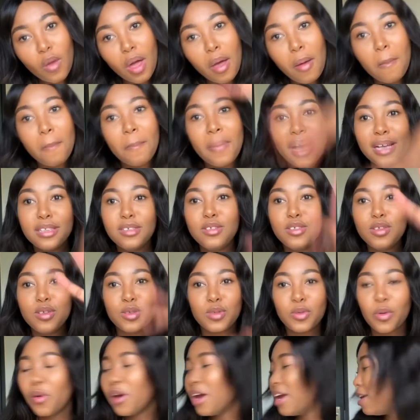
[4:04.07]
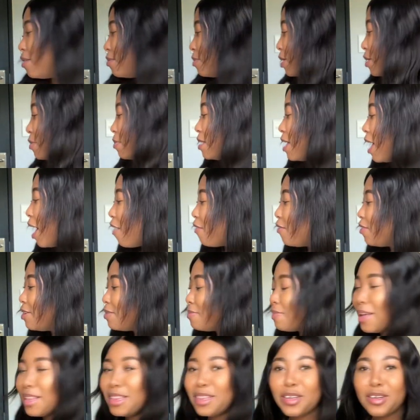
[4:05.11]
back to the story, and I'm gonna be having
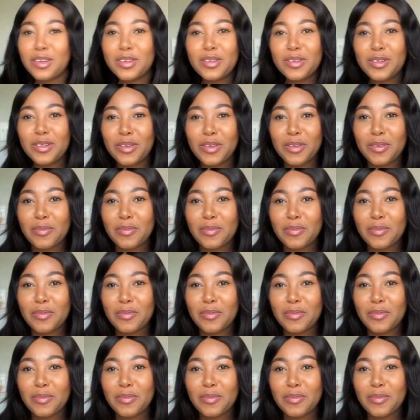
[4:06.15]
my little,